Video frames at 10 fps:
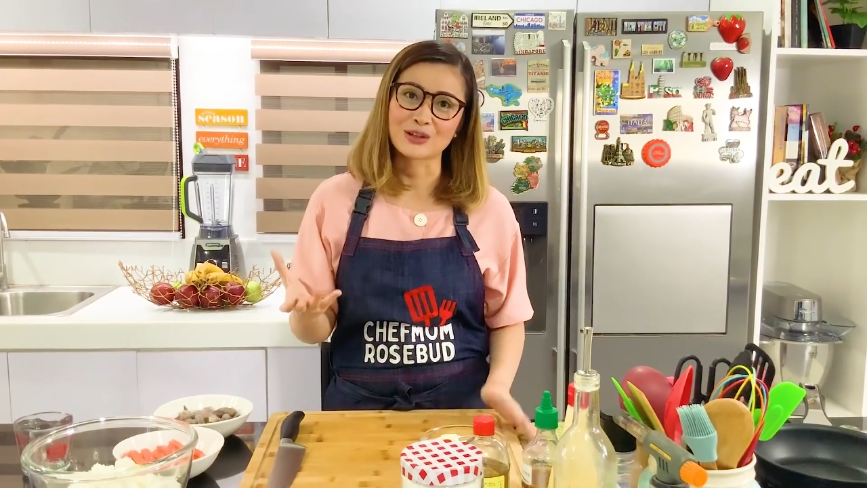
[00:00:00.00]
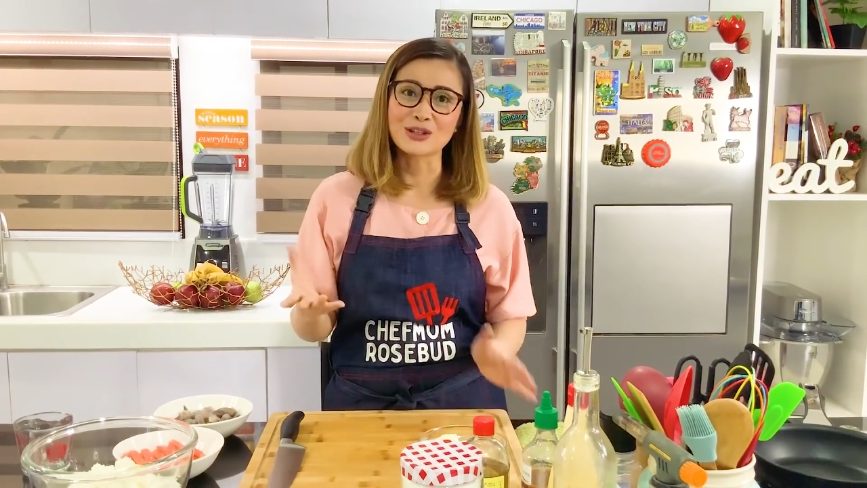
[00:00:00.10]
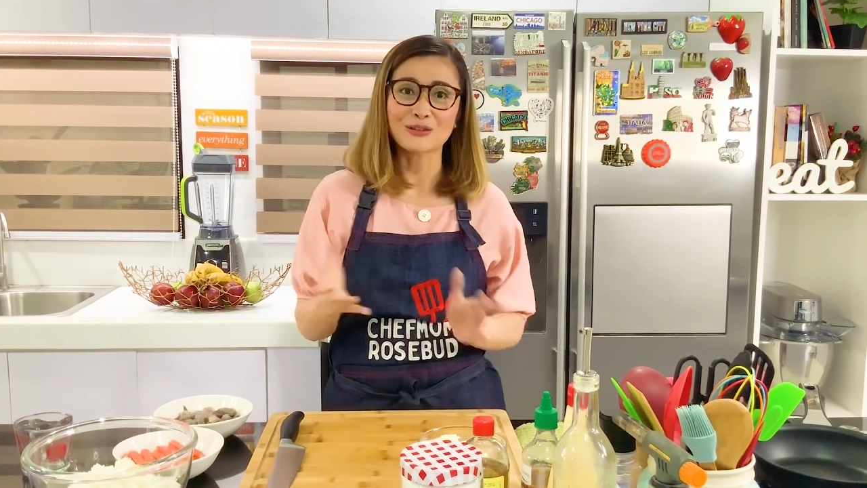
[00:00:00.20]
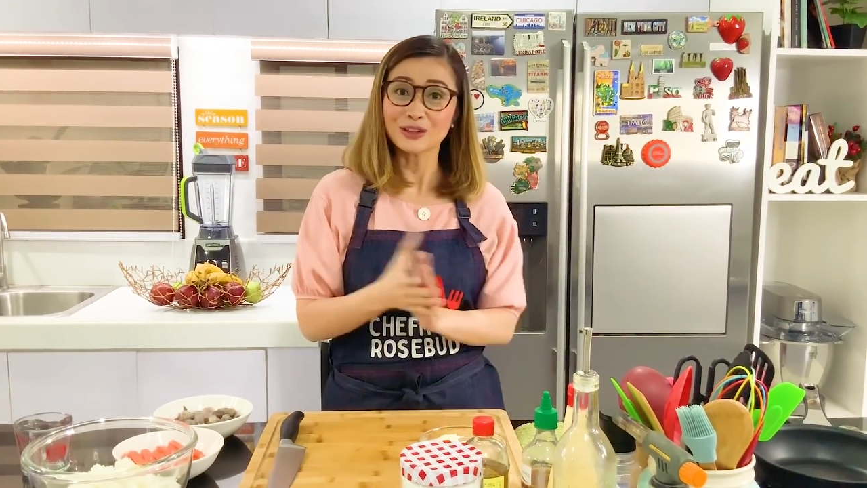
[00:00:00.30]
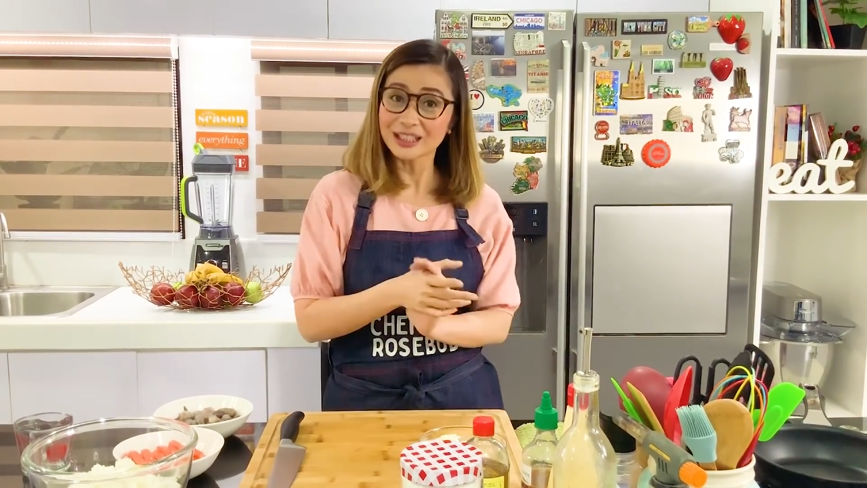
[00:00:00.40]

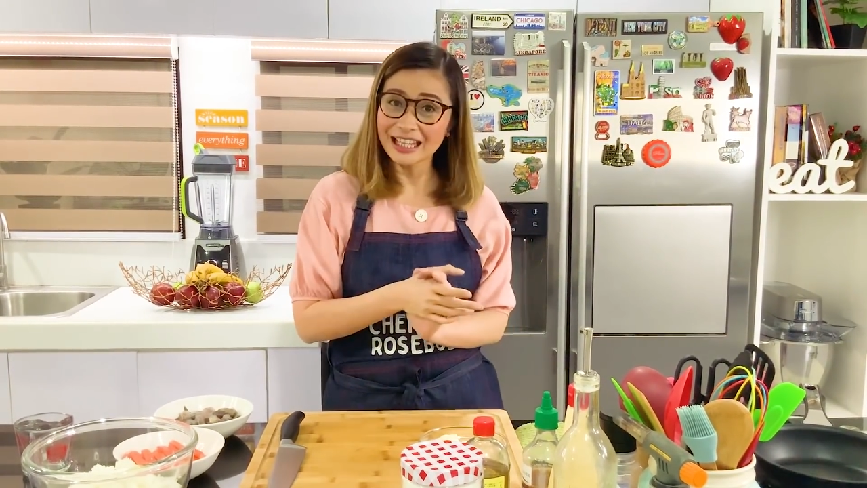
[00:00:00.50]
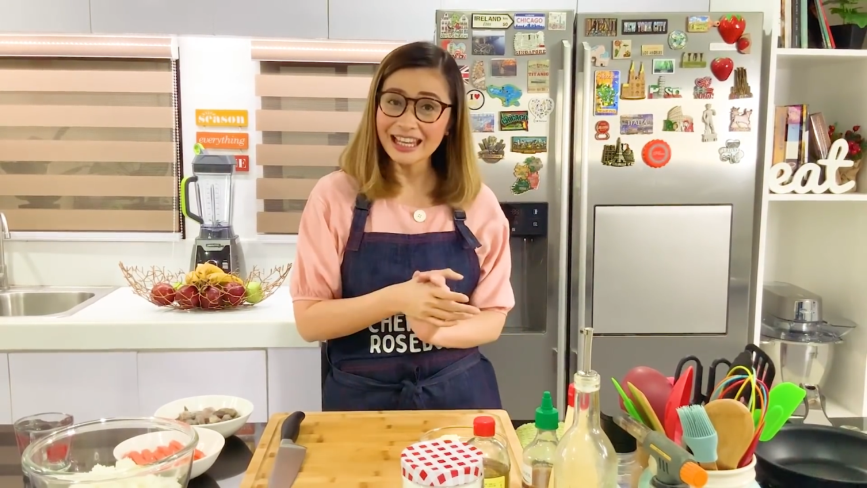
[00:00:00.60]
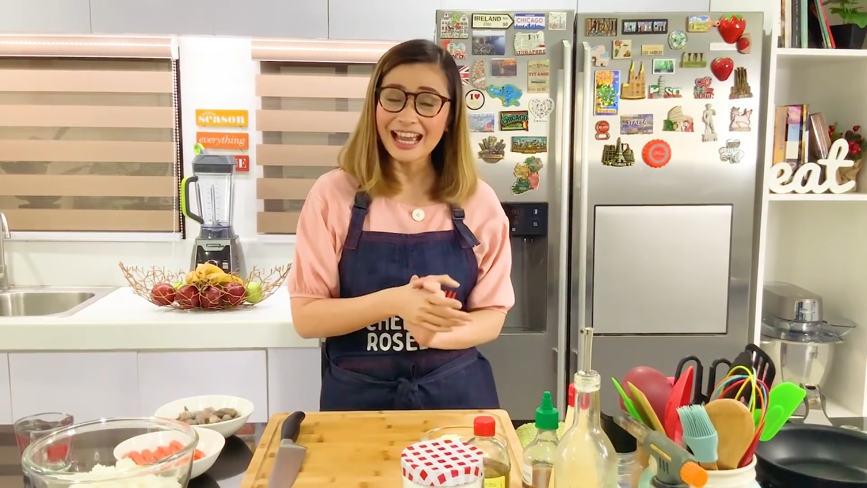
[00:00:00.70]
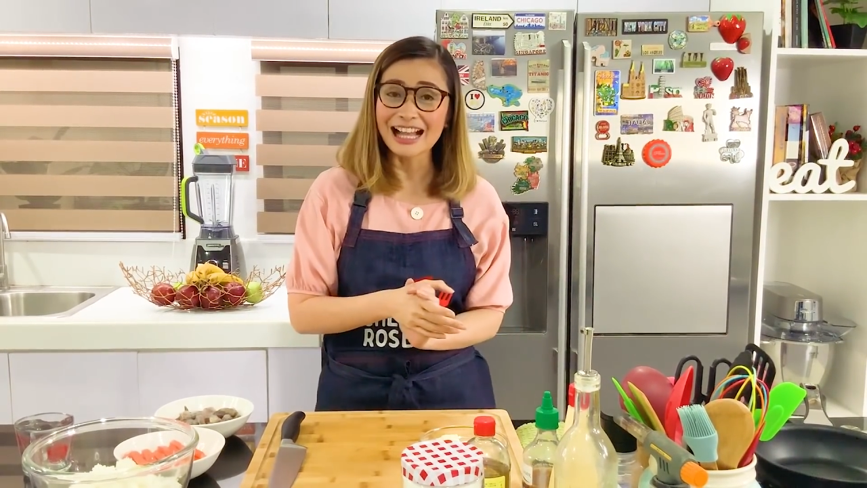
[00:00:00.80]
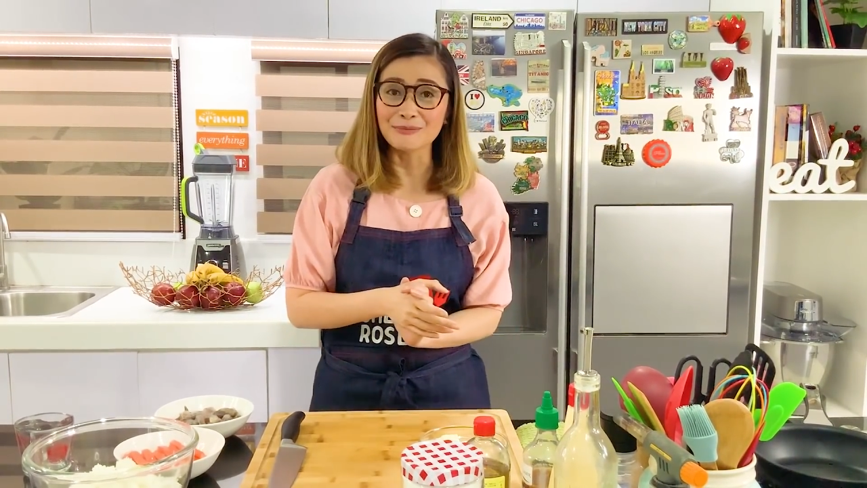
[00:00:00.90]
So for
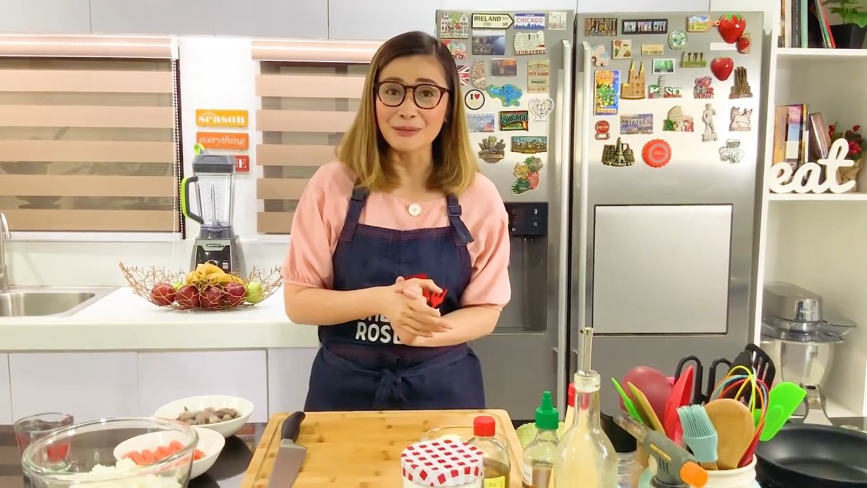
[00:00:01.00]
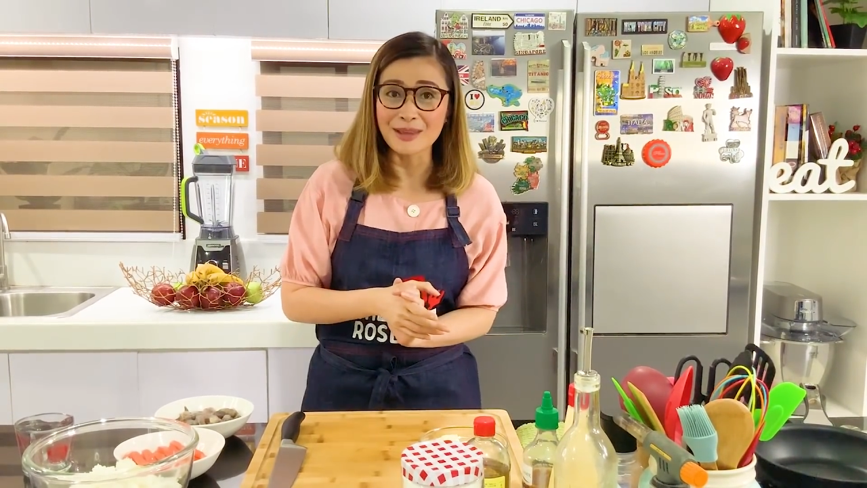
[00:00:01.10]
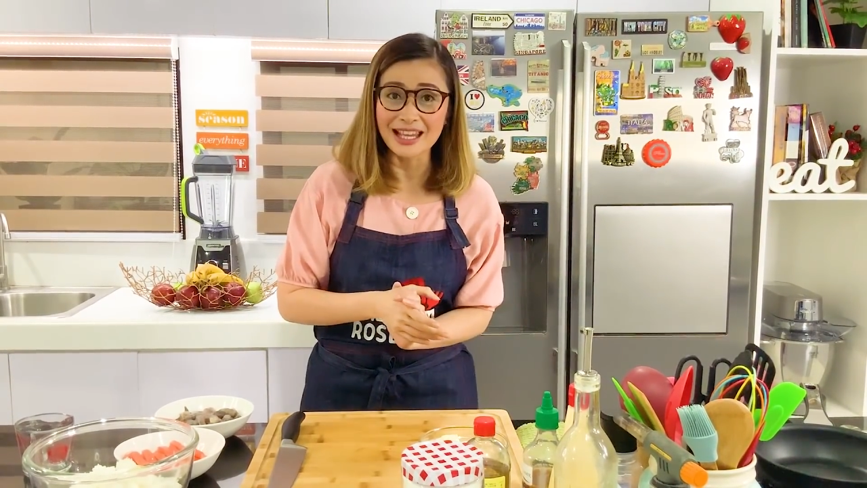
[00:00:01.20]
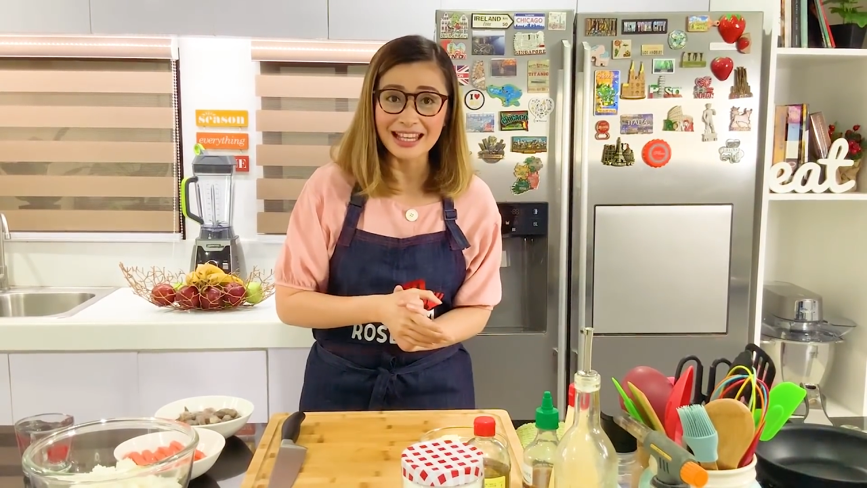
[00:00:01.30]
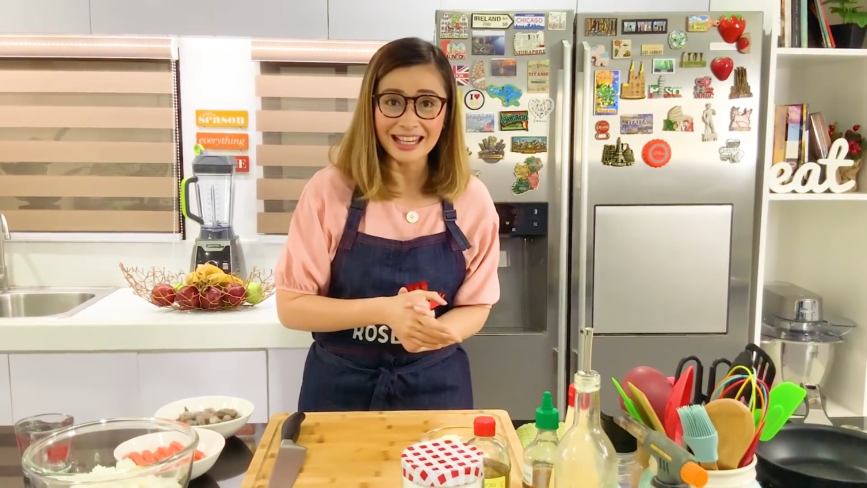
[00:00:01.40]
today, I'll be